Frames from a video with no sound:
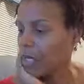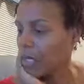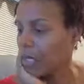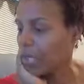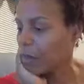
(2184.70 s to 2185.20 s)

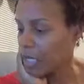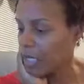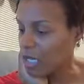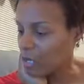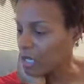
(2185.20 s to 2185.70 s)
I
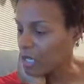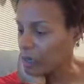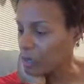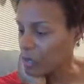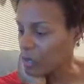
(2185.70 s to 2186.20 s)
talked about the
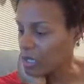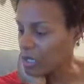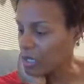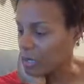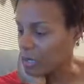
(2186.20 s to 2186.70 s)
immune
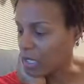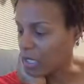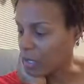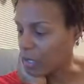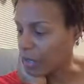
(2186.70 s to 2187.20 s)
system. I
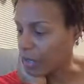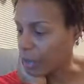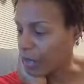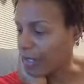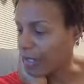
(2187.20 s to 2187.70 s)
talked about the
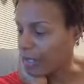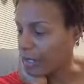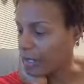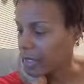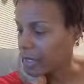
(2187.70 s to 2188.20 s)

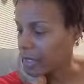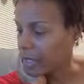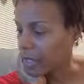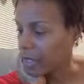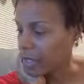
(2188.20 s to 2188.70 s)
prayer,
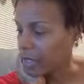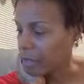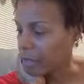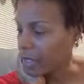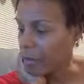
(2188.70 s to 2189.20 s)

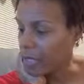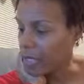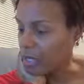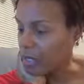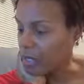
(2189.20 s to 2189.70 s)
not
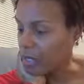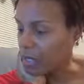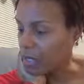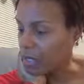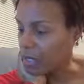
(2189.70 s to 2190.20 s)
being
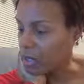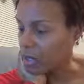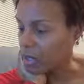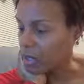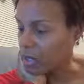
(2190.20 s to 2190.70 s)

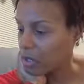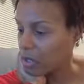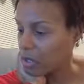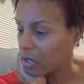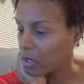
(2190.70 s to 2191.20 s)
discouraged.
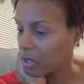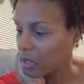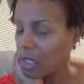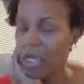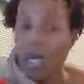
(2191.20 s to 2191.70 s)

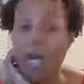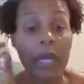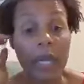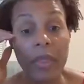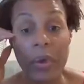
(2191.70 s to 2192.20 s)

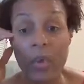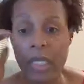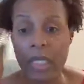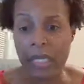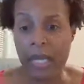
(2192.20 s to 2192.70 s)
Oh, and the
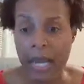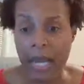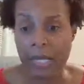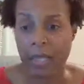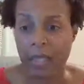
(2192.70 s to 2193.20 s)
quarantine
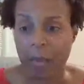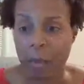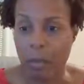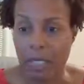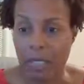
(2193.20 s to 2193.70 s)
cocktail. Let me
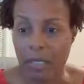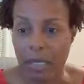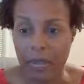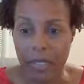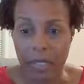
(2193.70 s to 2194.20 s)
put this
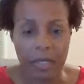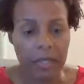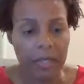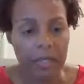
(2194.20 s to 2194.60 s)
down there.